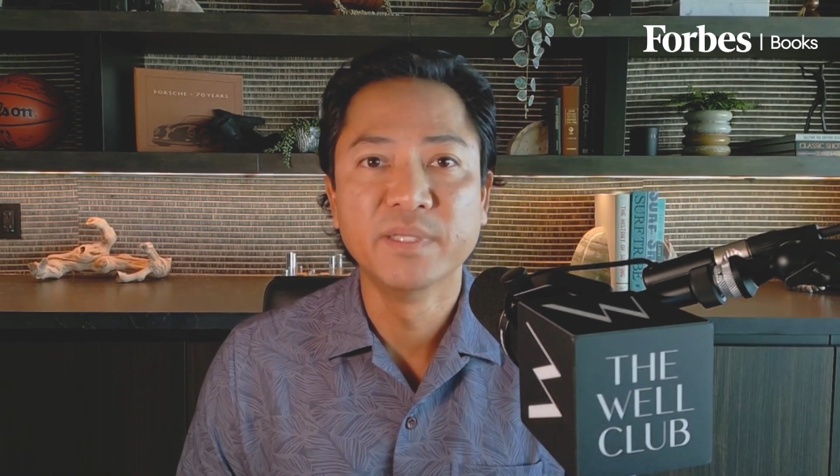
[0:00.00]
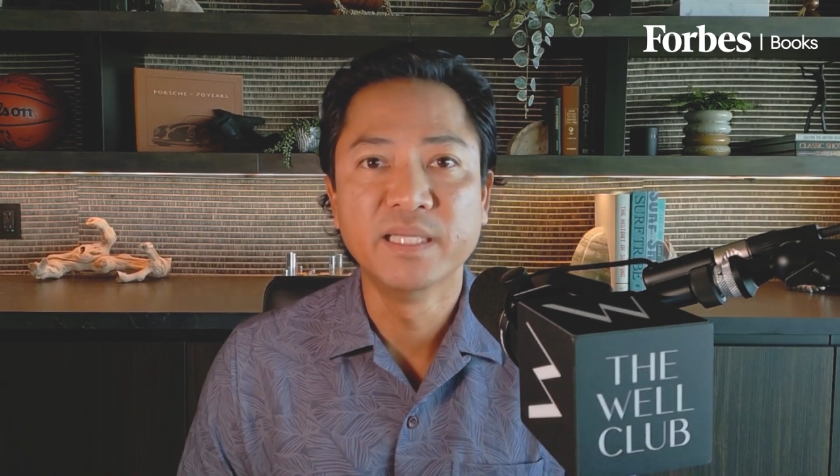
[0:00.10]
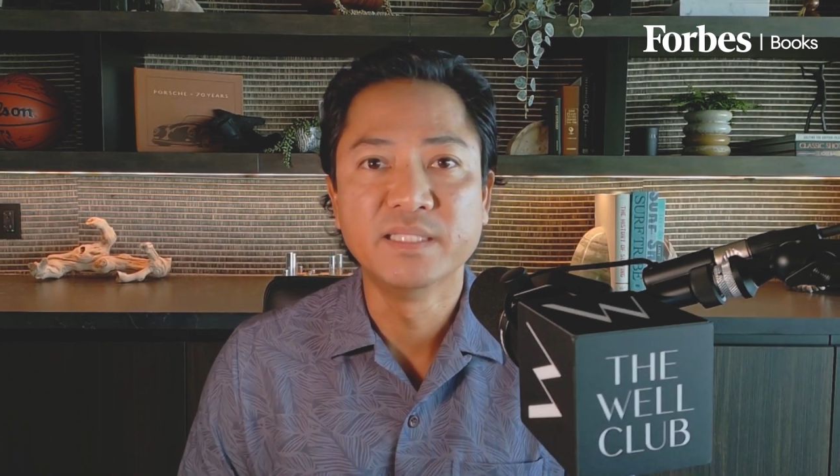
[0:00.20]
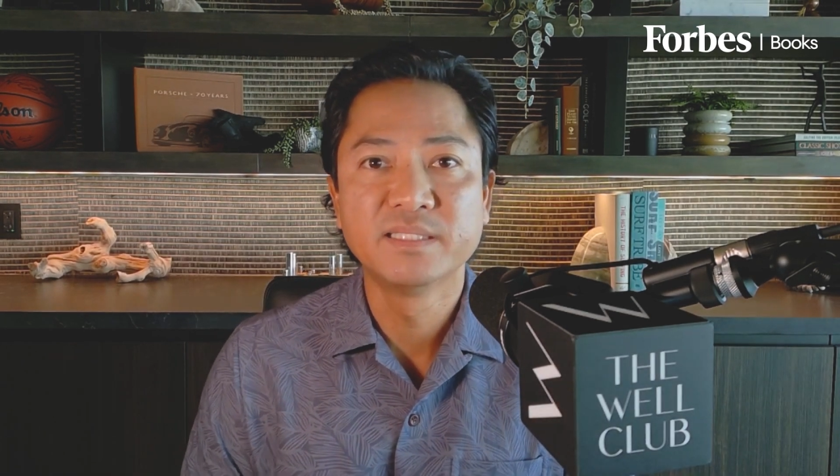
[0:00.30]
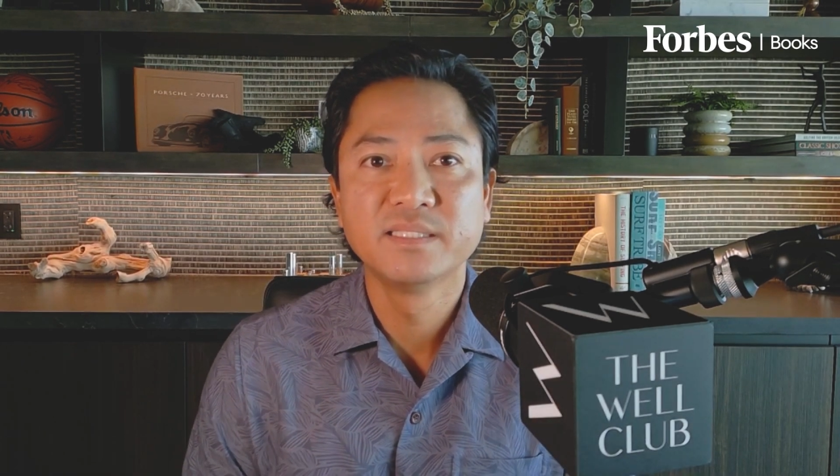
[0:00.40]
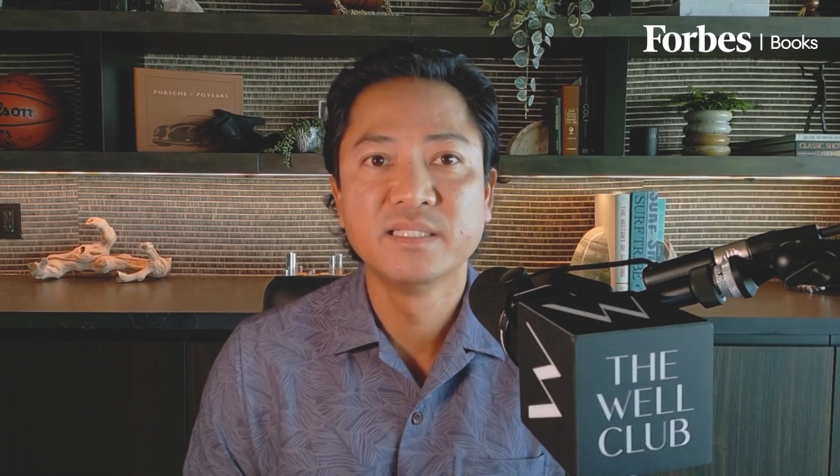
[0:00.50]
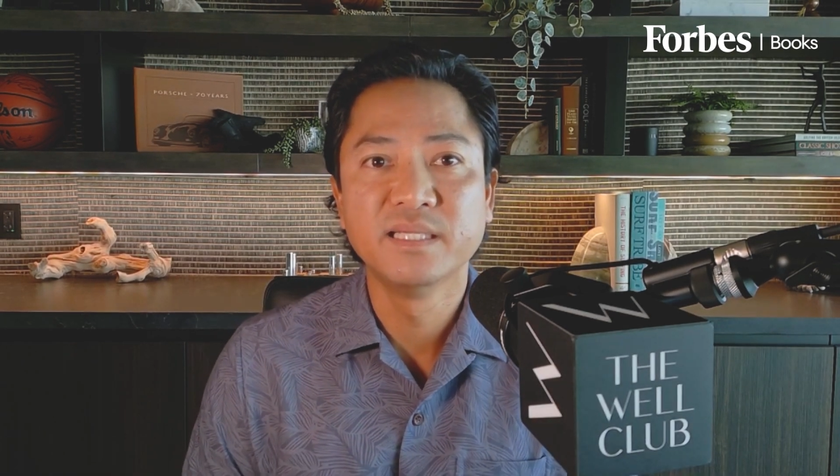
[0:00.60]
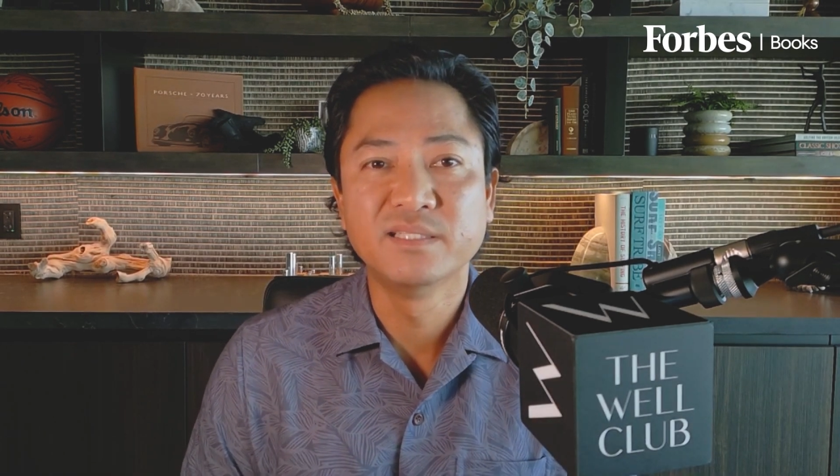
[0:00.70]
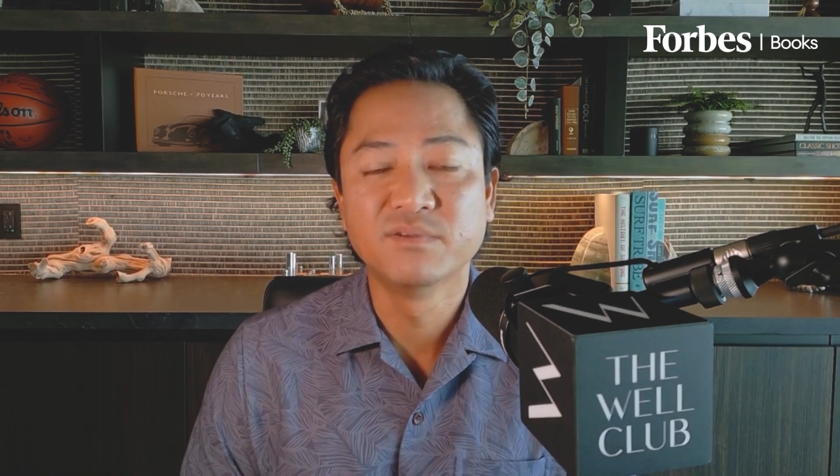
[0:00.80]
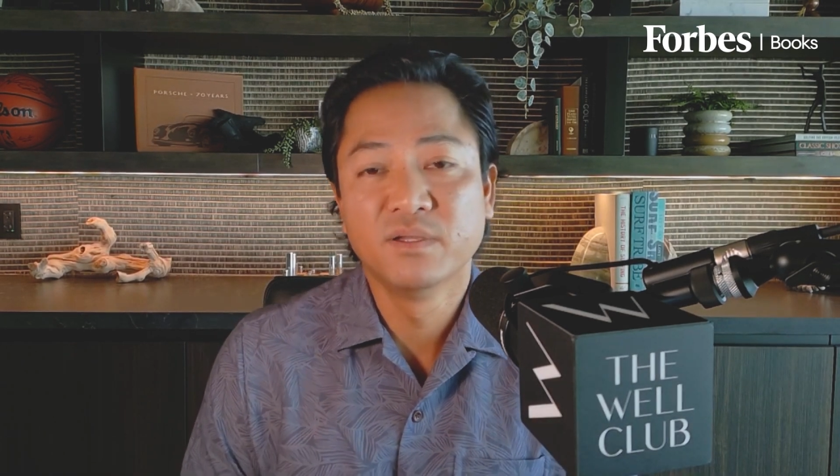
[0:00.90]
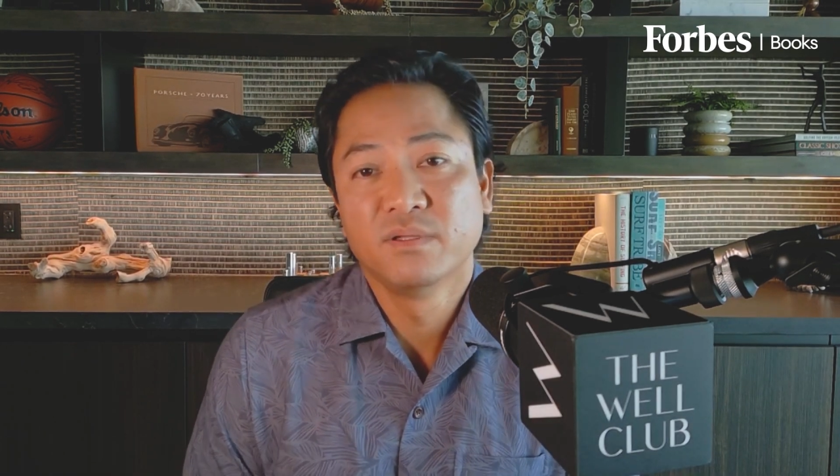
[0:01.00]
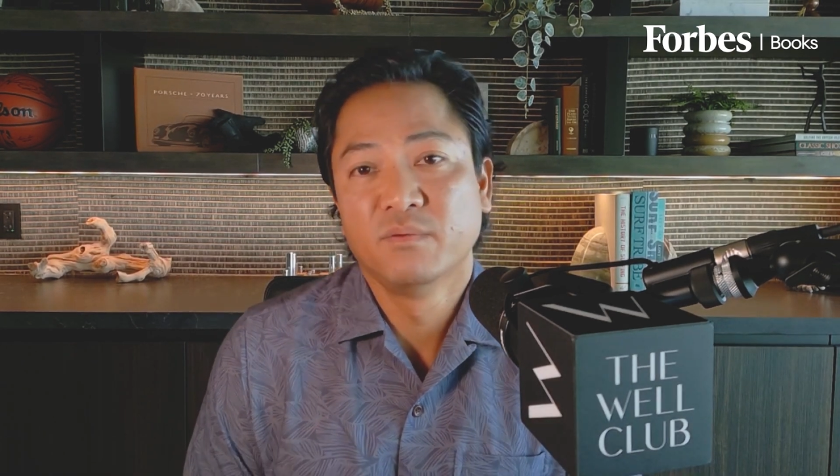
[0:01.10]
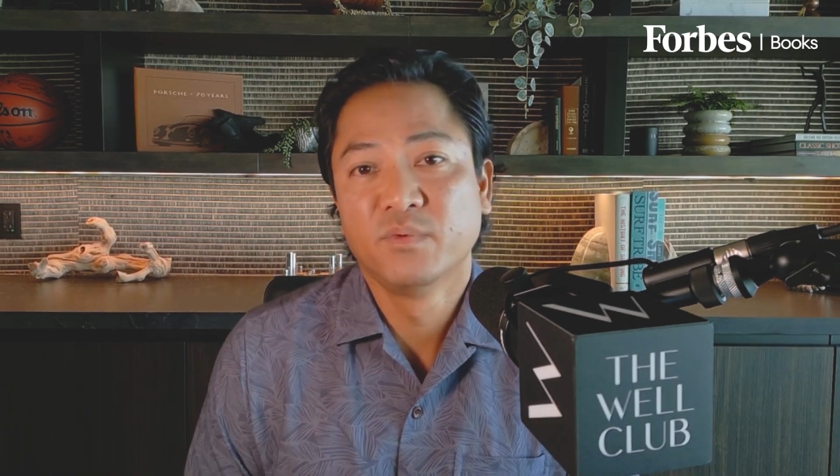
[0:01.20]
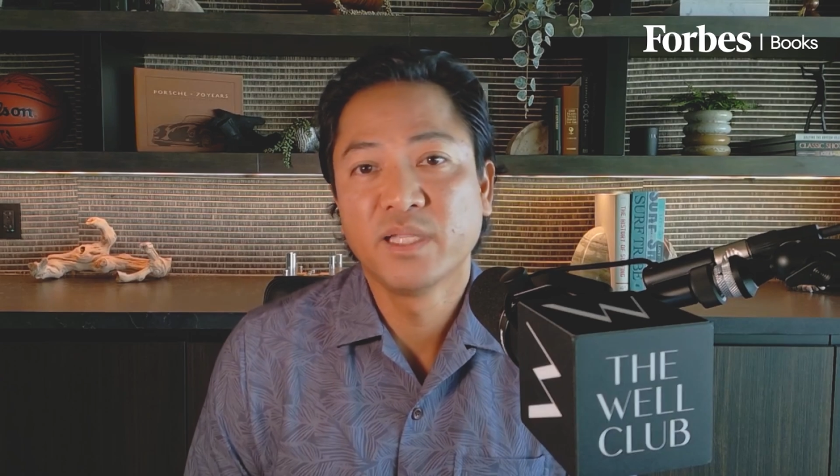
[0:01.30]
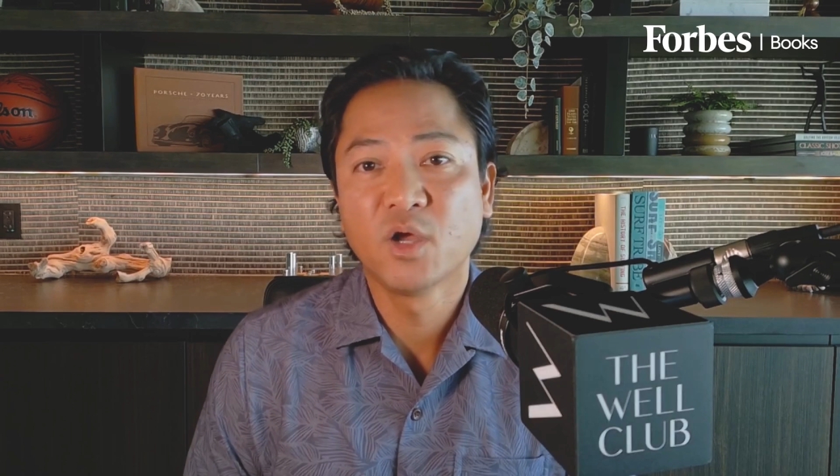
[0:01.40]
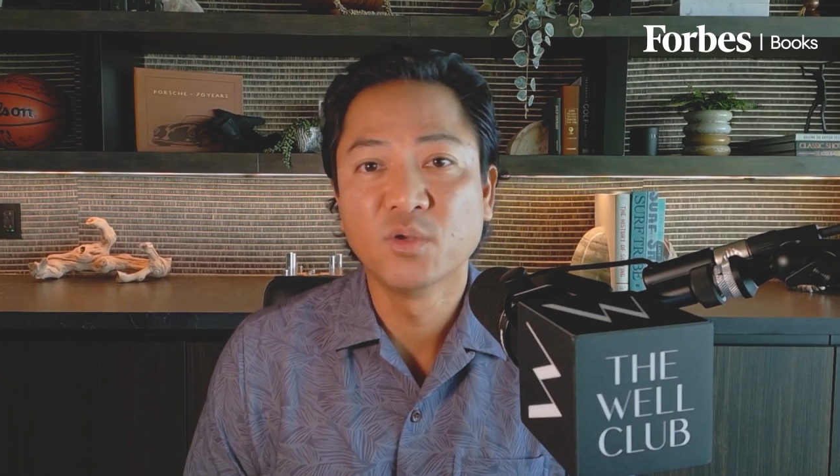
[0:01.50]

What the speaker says: it's a really